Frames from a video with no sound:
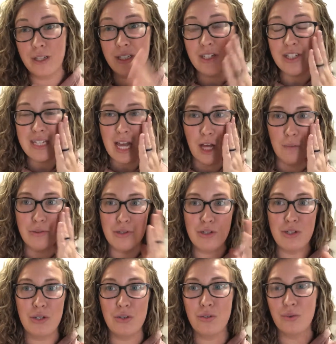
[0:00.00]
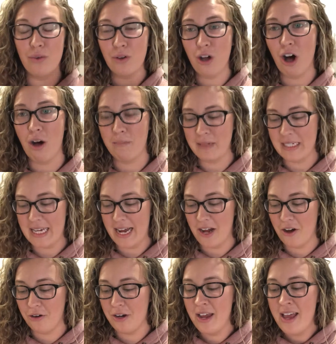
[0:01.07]
really just helps to calm me
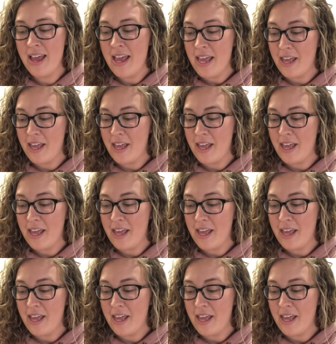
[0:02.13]
down.